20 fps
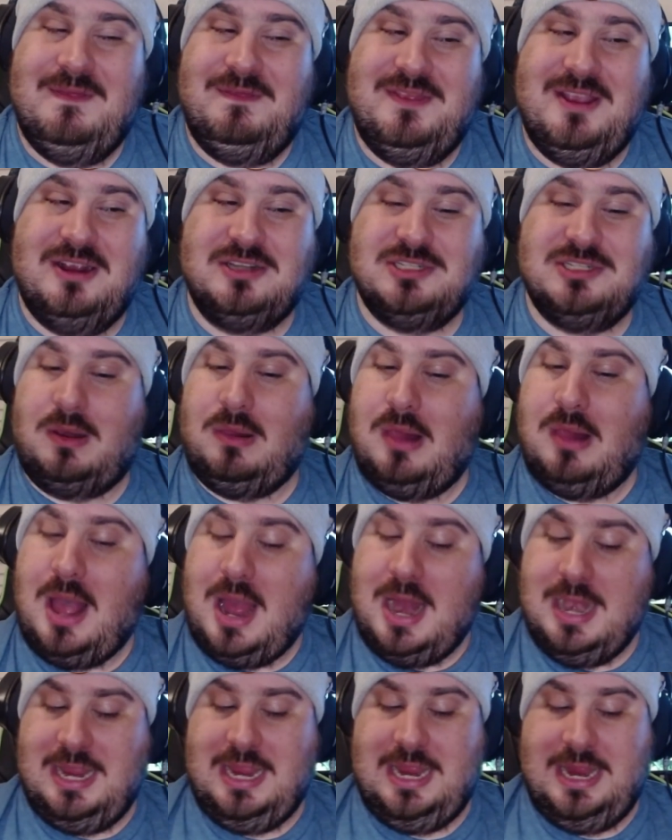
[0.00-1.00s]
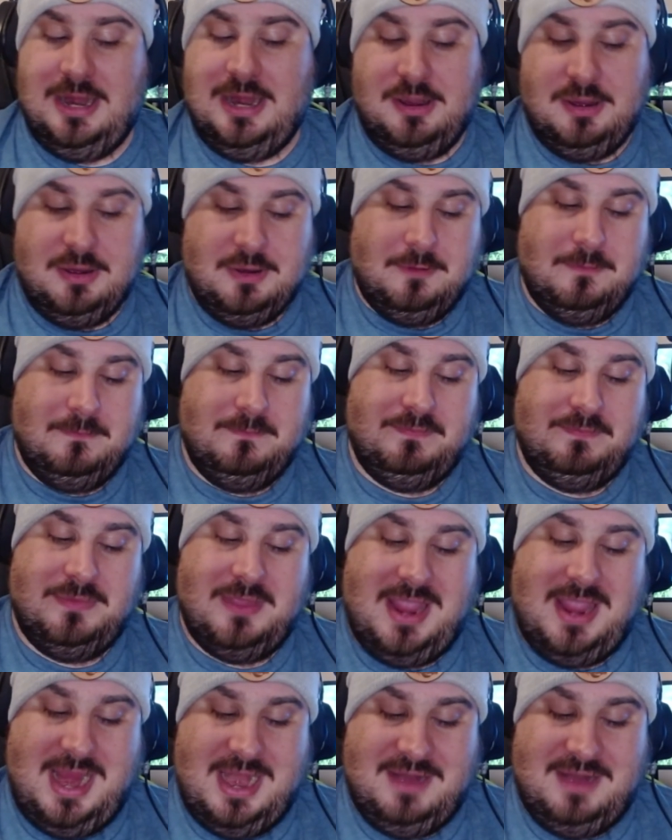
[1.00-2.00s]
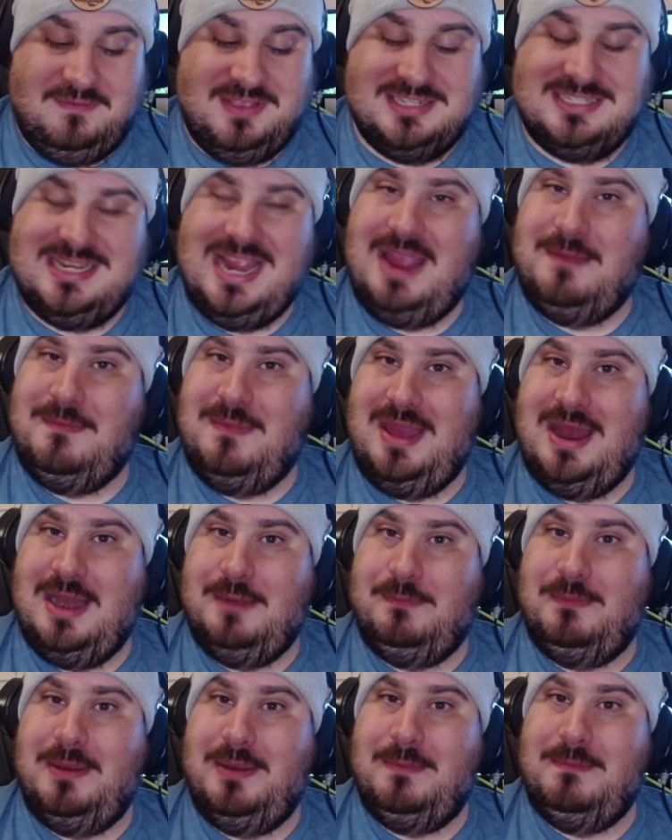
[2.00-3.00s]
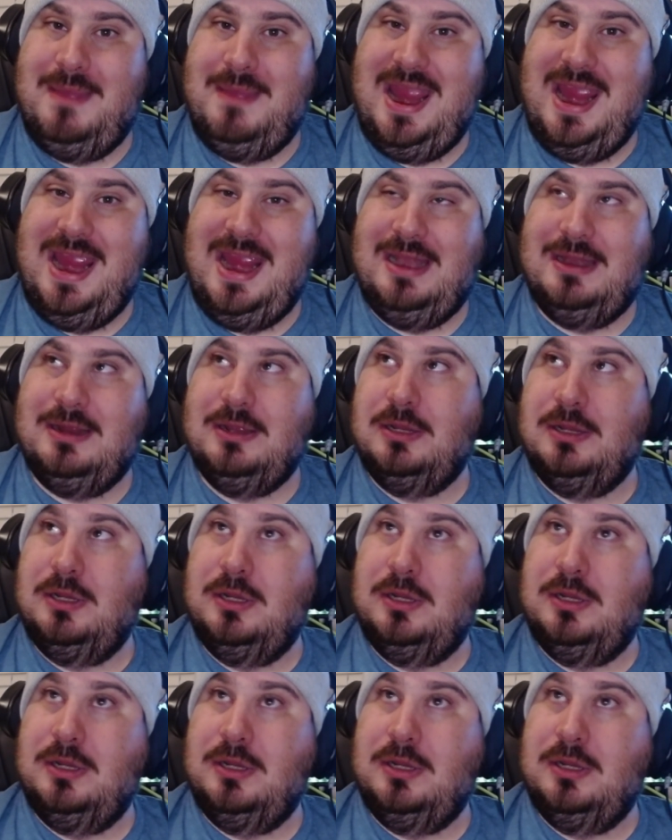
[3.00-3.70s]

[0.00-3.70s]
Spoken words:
There's a lot here, and if this game had been made